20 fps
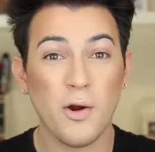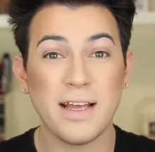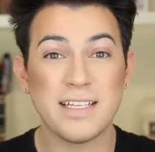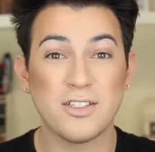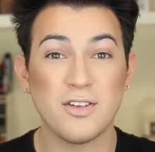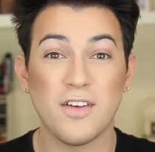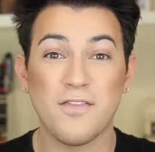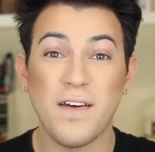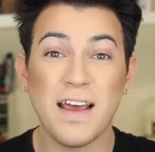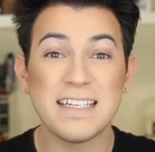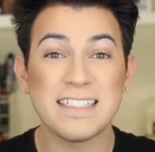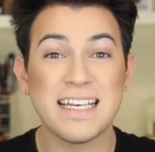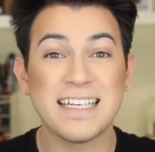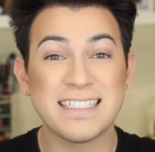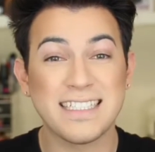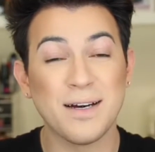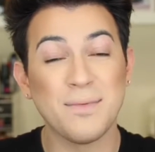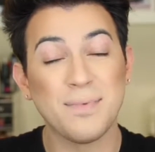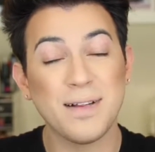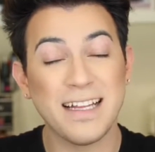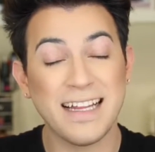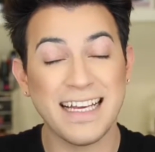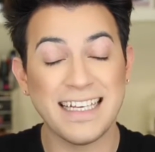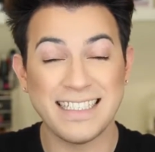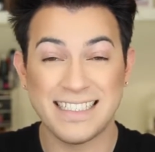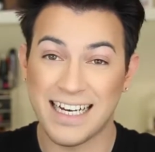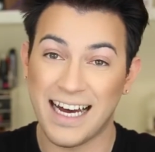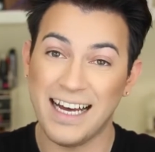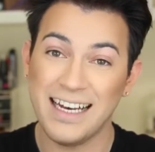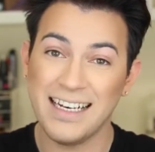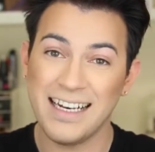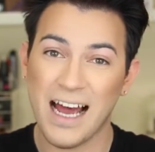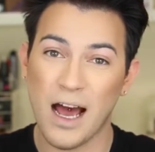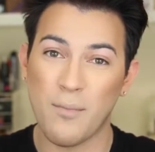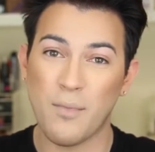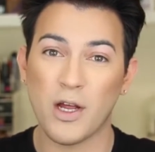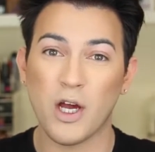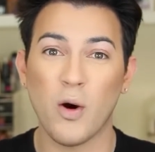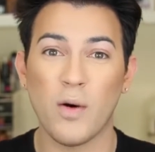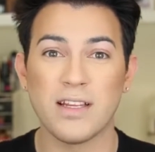great, so the face is completely done.
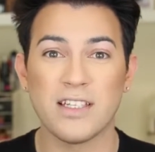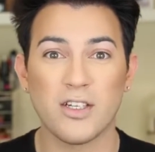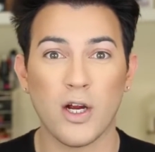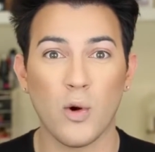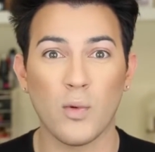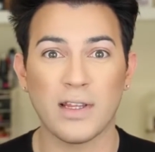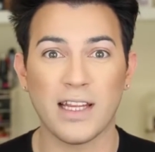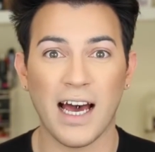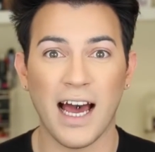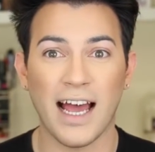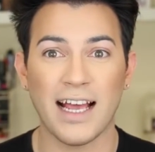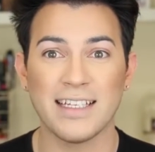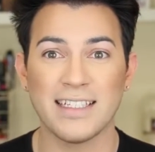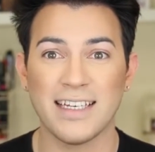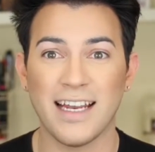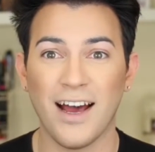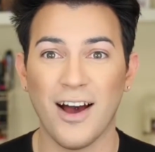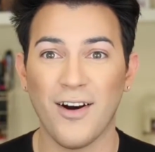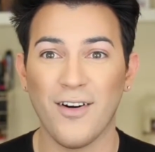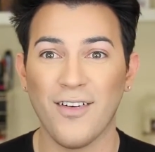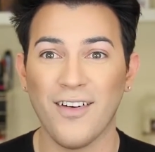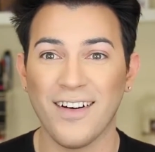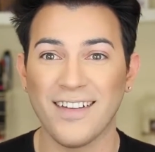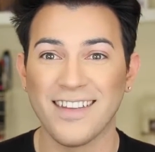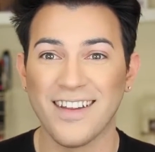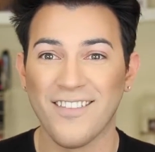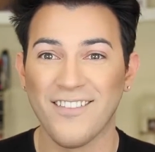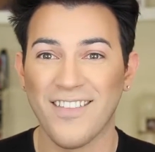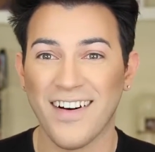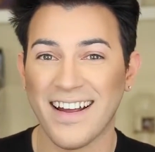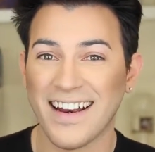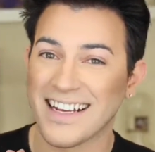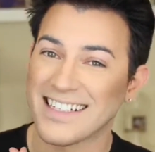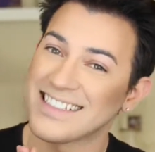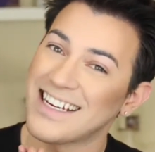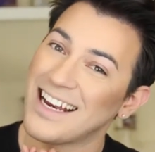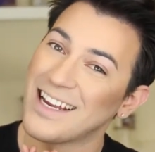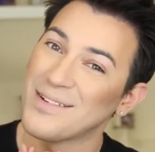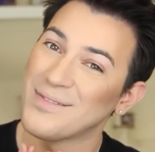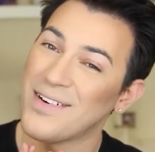I'm gonna go and start with the eyes now, the fun,
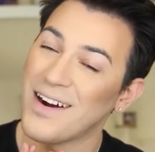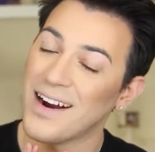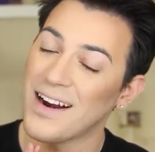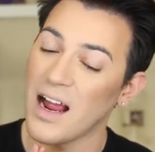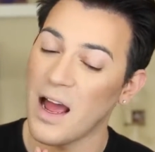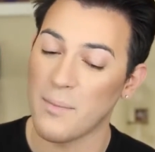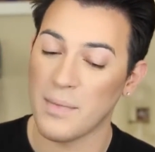exciting part.